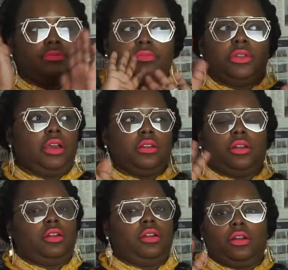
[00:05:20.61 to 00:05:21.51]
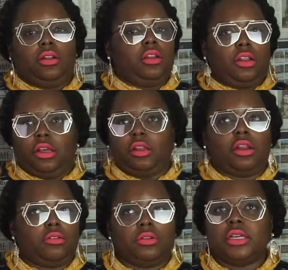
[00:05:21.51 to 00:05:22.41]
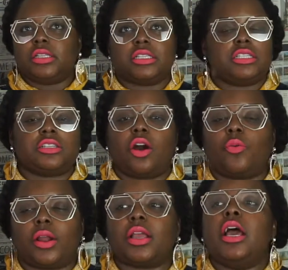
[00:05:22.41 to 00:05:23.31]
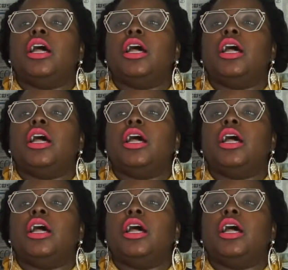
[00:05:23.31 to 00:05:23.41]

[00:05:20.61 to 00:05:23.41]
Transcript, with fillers: No, no, no, no, no, no, no, no, no, no. This isn't gonna work.